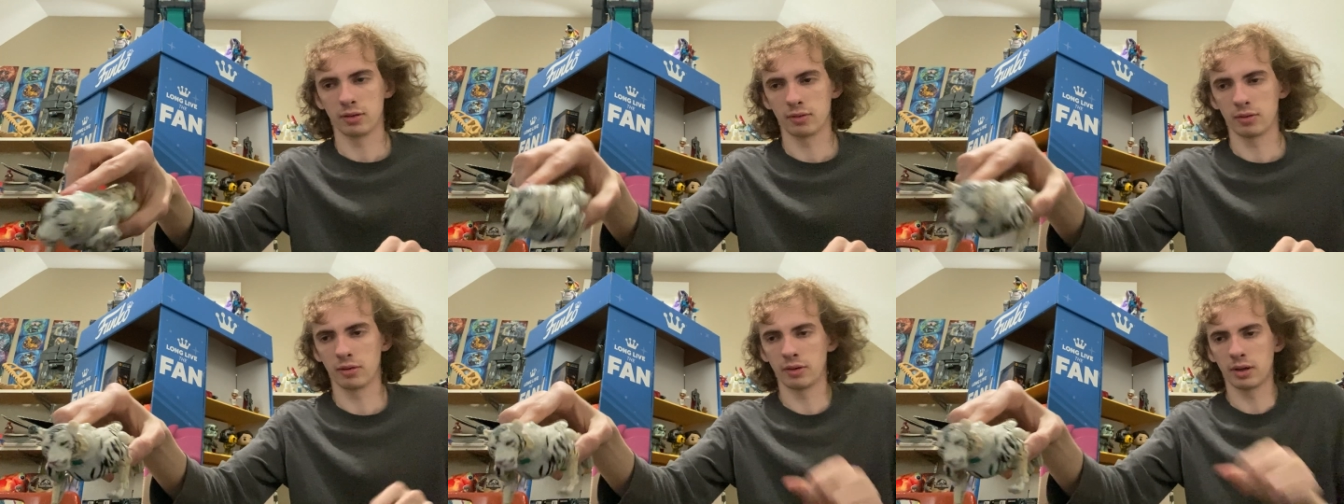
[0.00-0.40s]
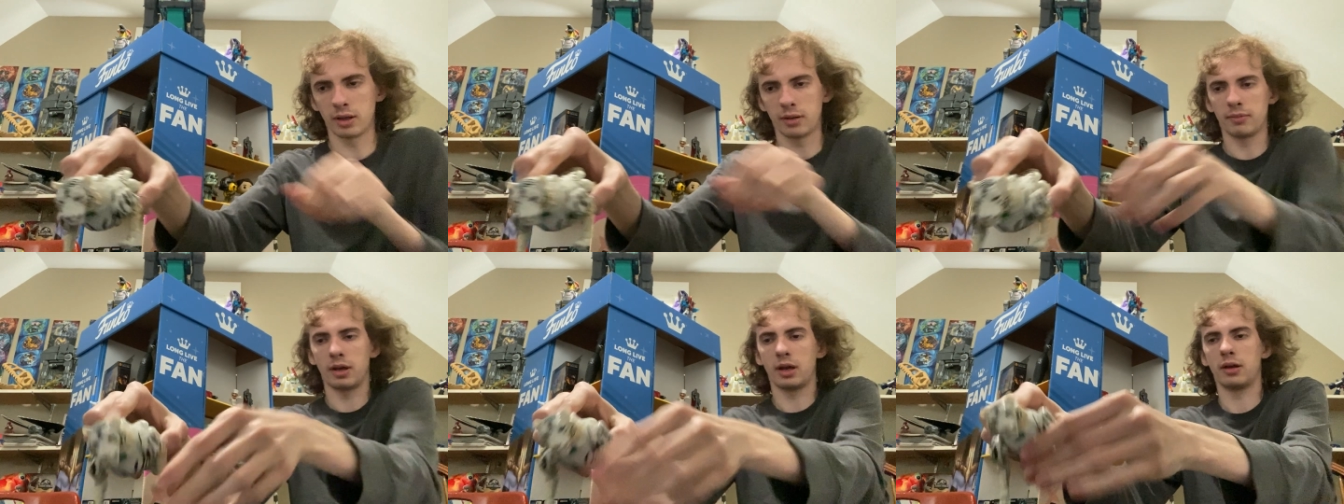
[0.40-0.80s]
You want
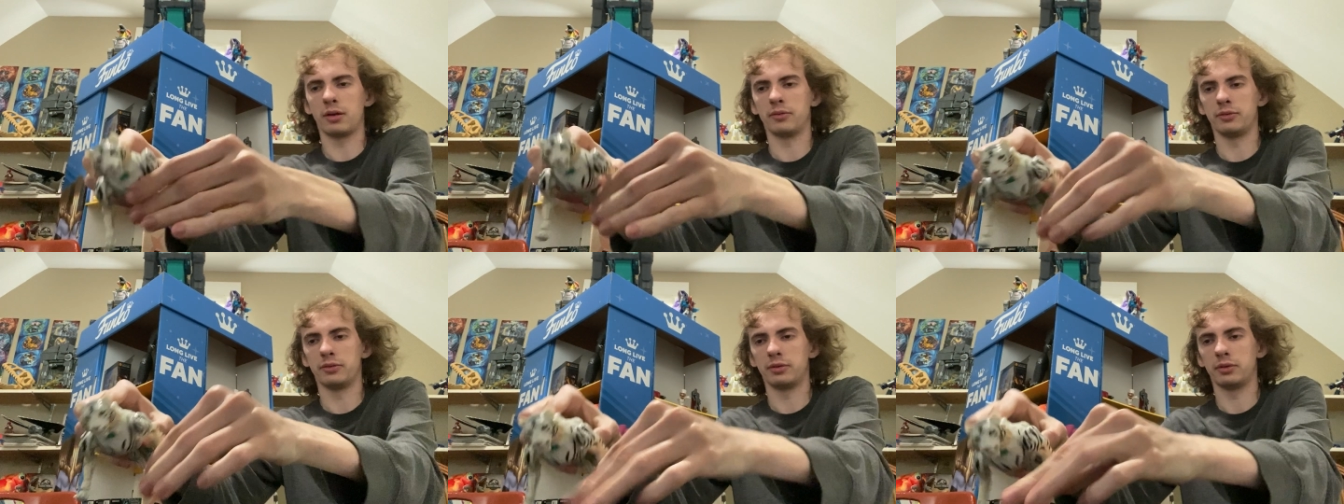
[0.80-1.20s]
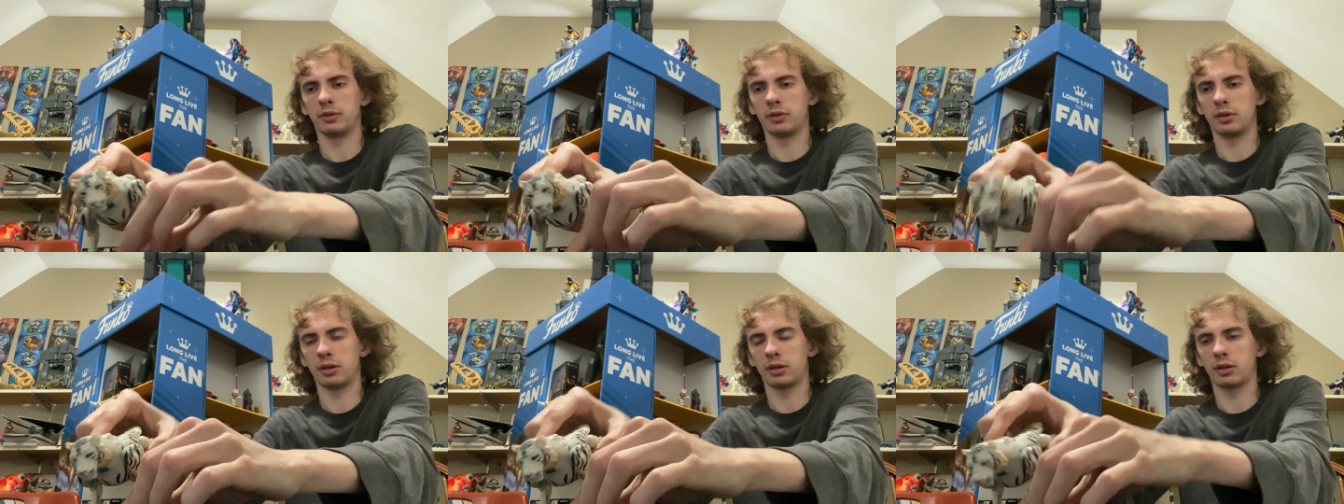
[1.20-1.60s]
him out
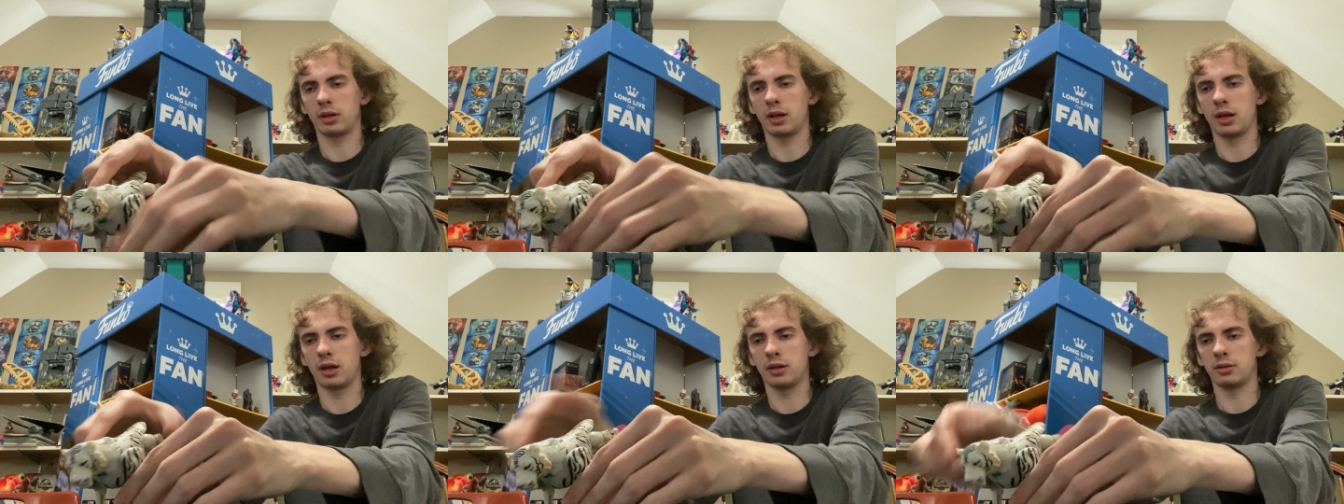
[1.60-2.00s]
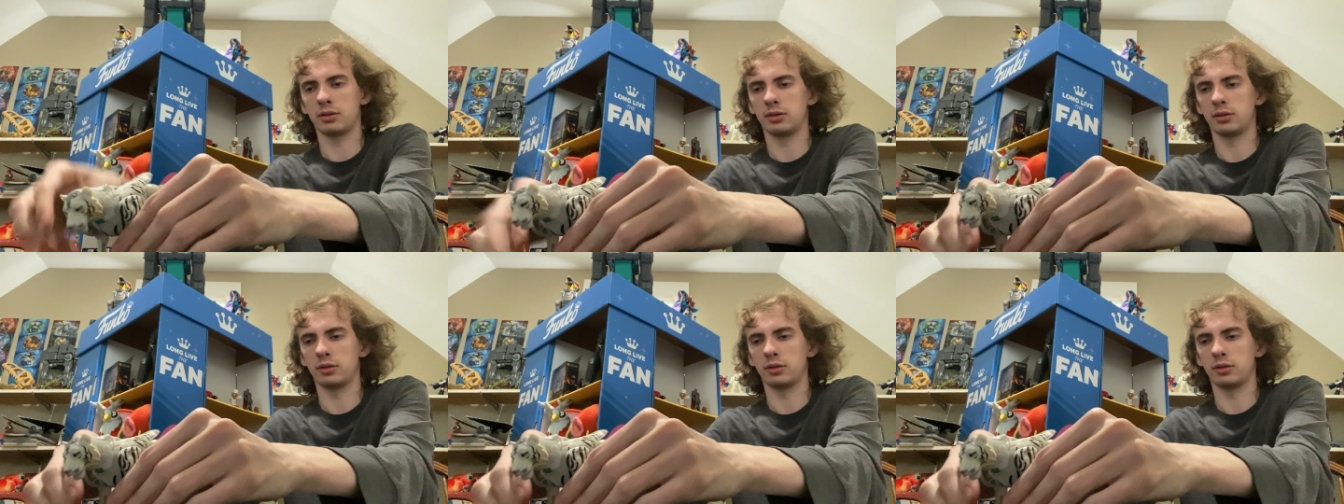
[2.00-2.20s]
that.